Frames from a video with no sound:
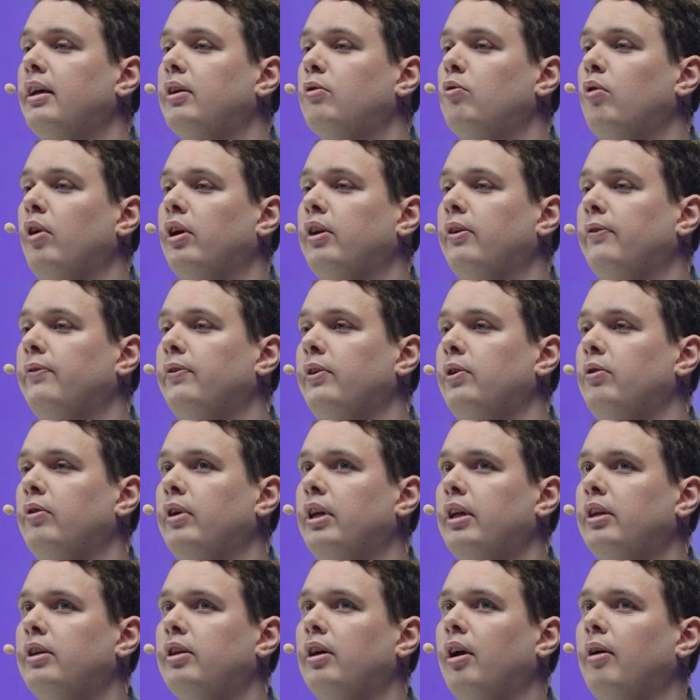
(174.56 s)
quite a few
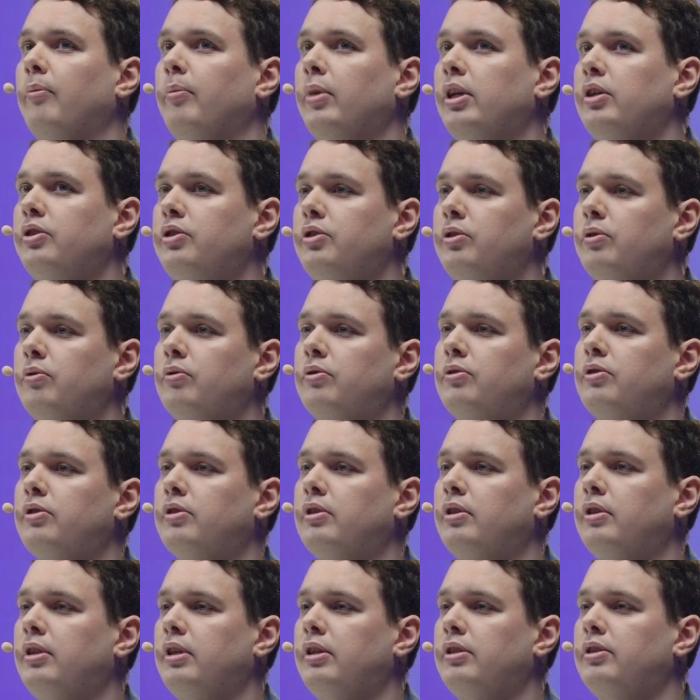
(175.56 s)
GitHub
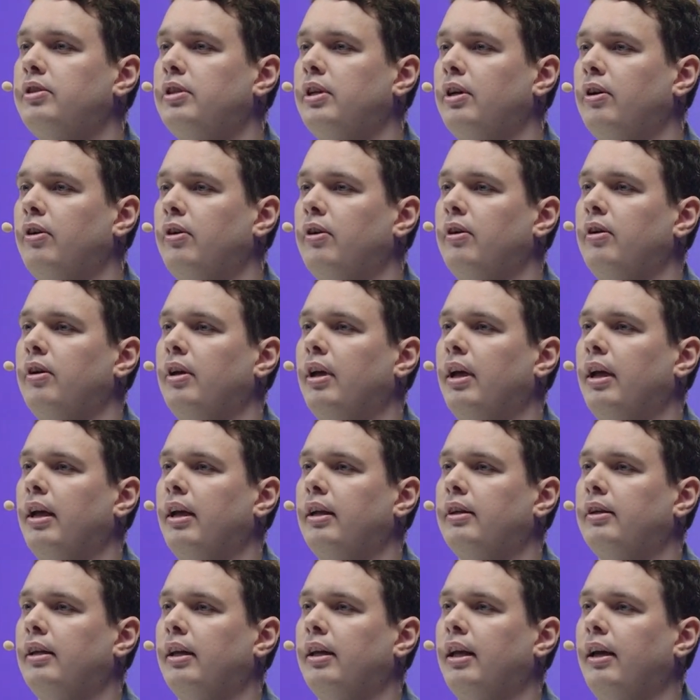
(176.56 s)
issues this year
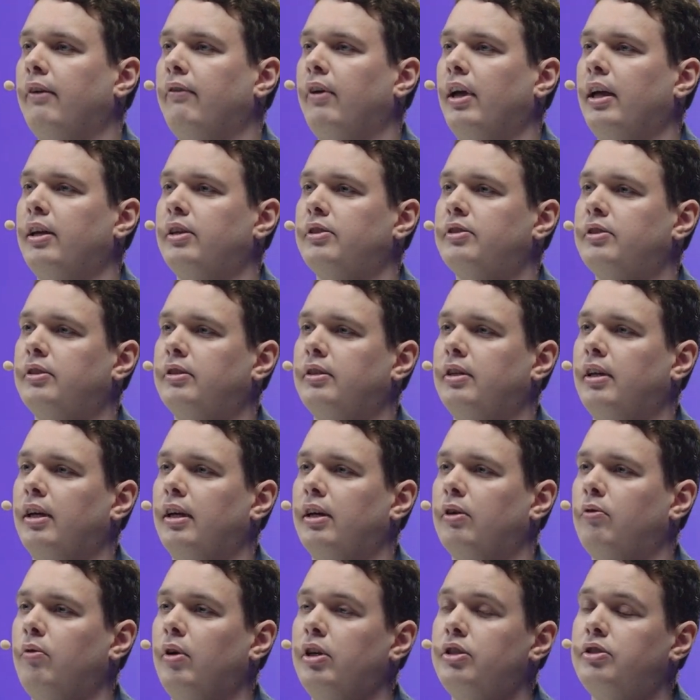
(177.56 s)
that have asked
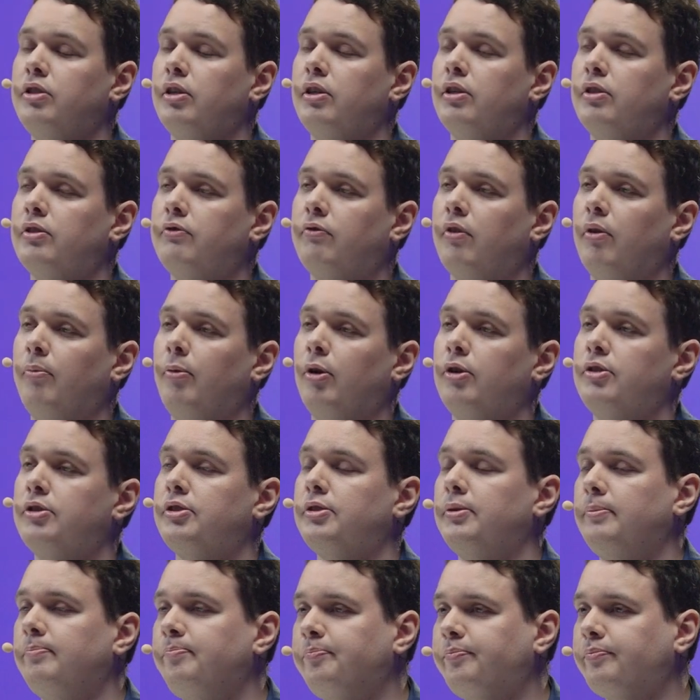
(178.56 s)
questions from
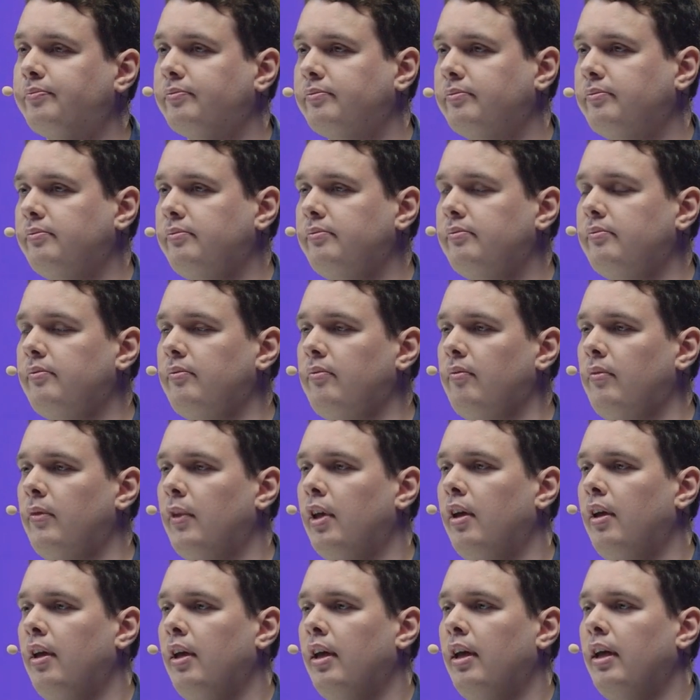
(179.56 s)
us.
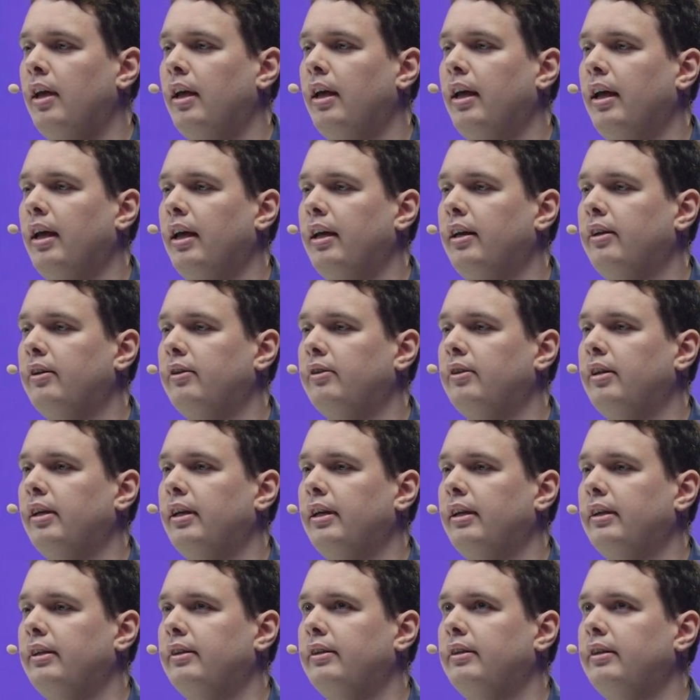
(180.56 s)
And
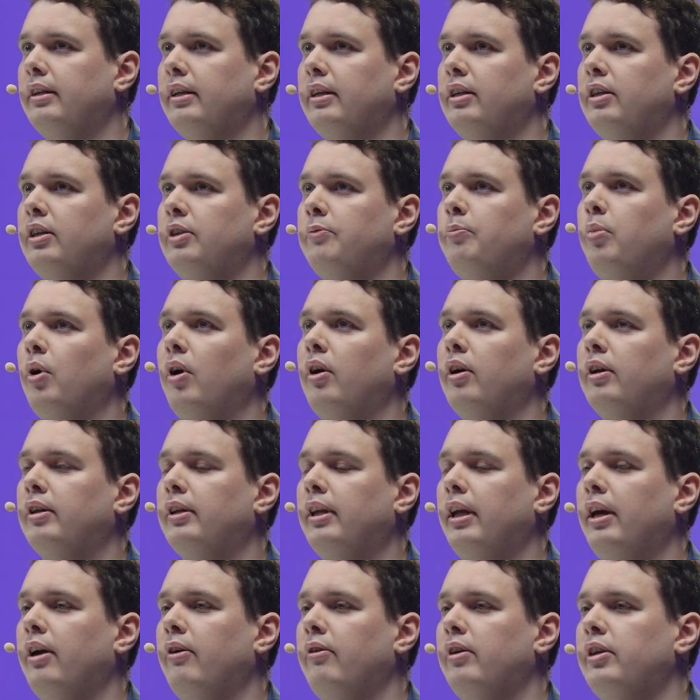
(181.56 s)
the good
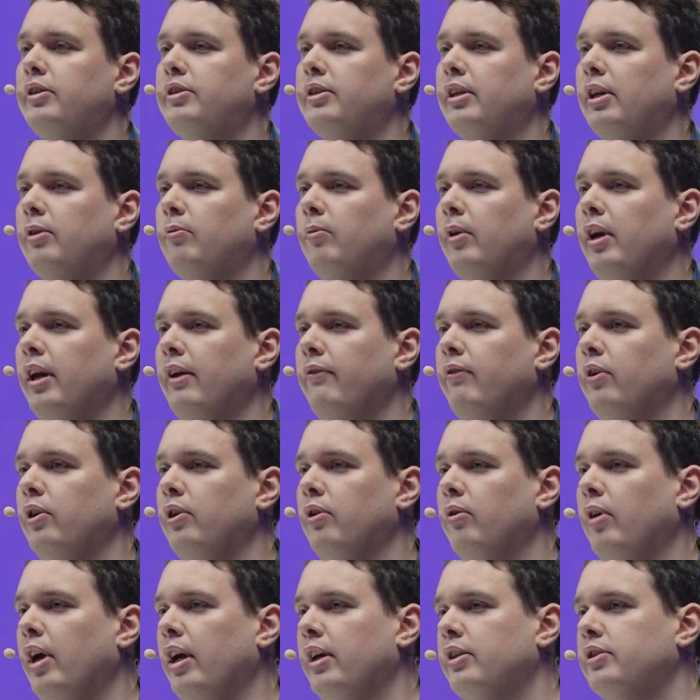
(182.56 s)
part there is that whenever
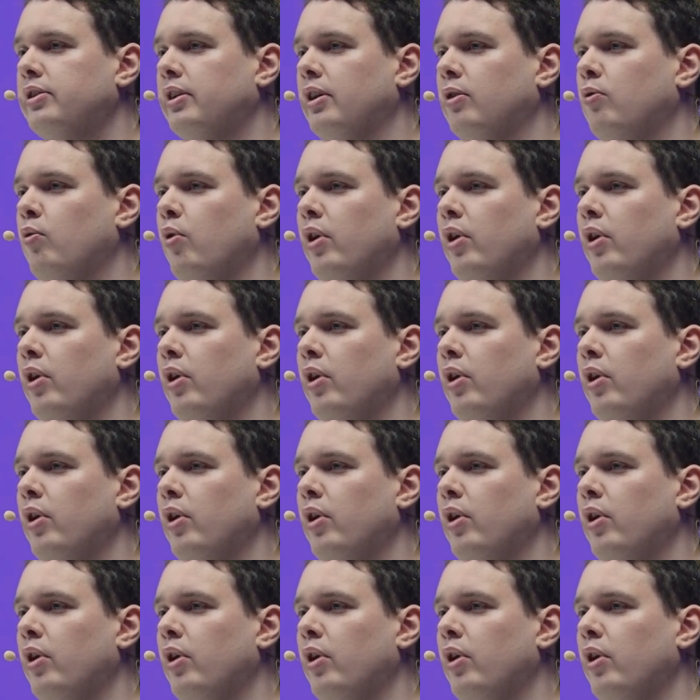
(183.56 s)
you ask a